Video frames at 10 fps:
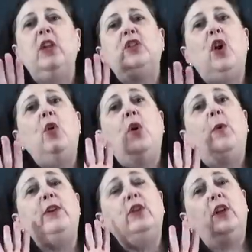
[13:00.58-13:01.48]
So
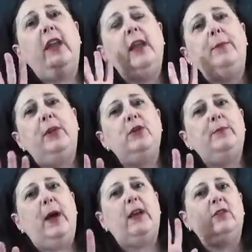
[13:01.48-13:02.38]
when you're looking at bitters
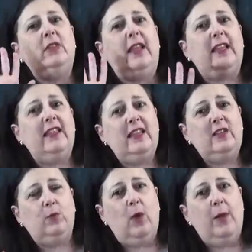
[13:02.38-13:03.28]
bottles like
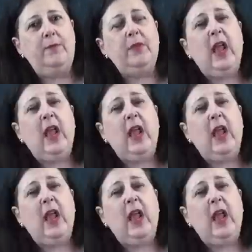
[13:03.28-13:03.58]
this one,